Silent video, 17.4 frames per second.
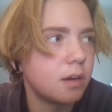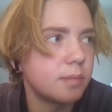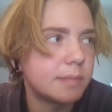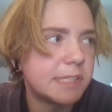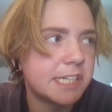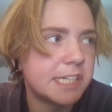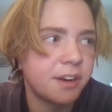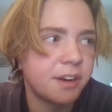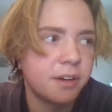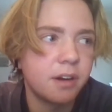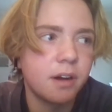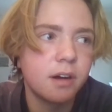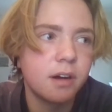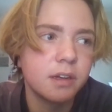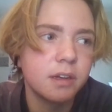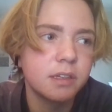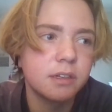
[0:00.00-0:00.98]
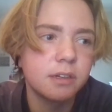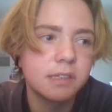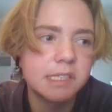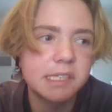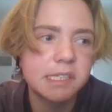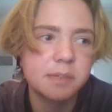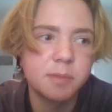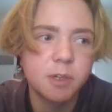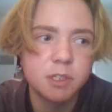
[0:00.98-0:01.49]
Sacred Heart, you don't
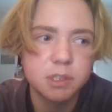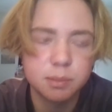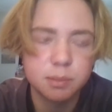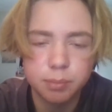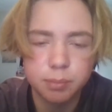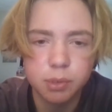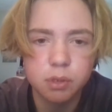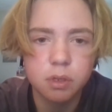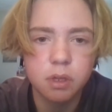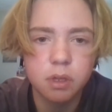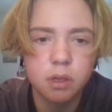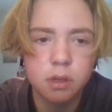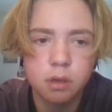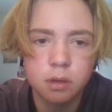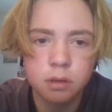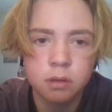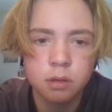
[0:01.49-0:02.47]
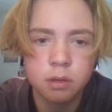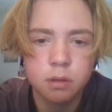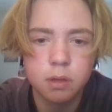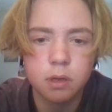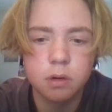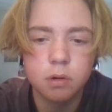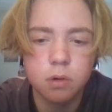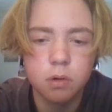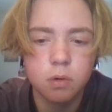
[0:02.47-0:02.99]
see much bullying
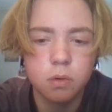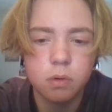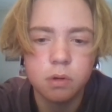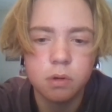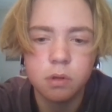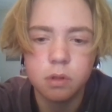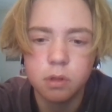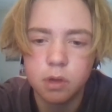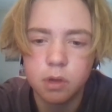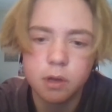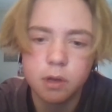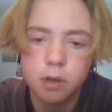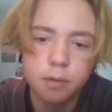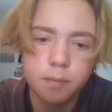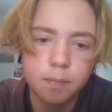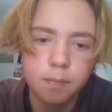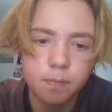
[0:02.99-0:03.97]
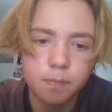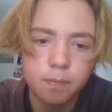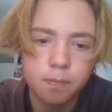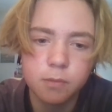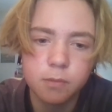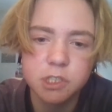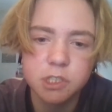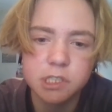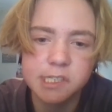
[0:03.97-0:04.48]
at all,
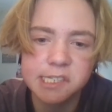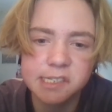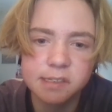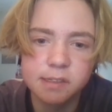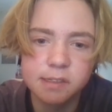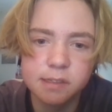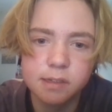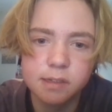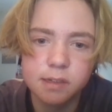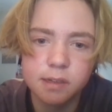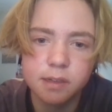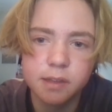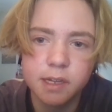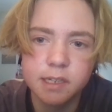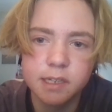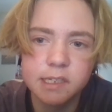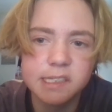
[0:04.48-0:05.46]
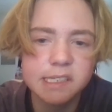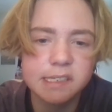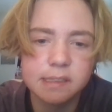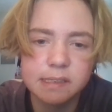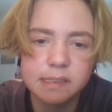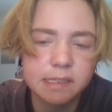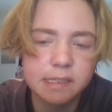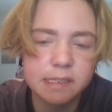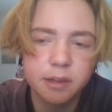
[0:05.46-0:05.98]
which is good. And they just
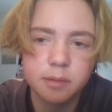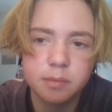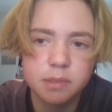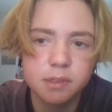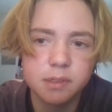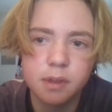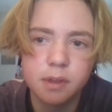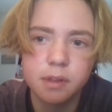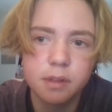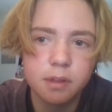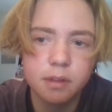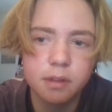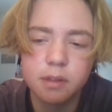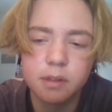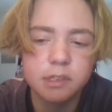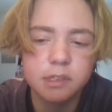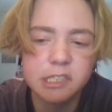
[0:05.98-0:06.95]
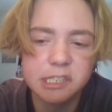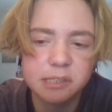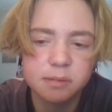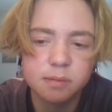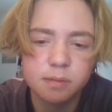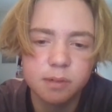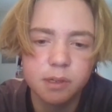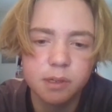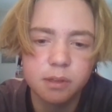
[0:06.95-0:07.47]
accept, like, they're just
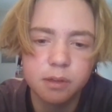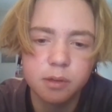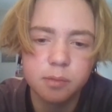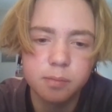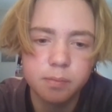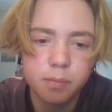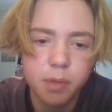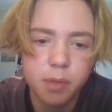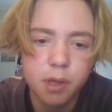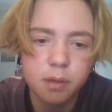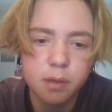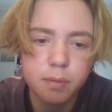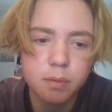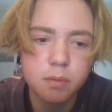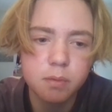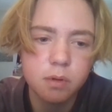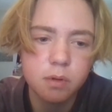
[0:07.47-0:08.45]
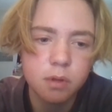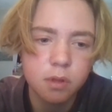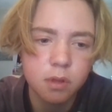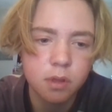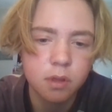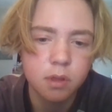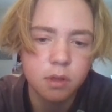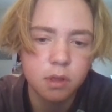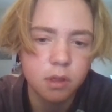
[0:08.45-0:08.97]
really good people.
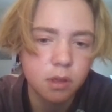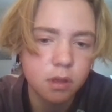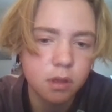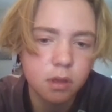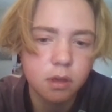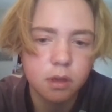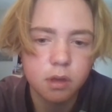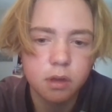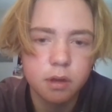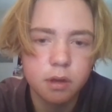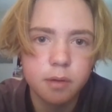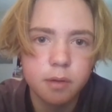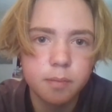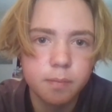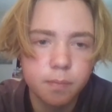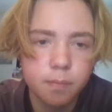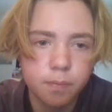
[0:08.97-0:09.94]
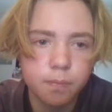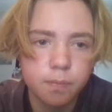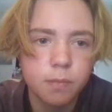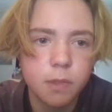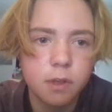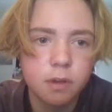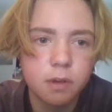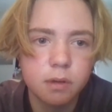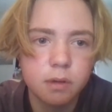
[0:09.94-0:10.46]

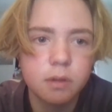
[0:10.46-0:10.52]
Yeah.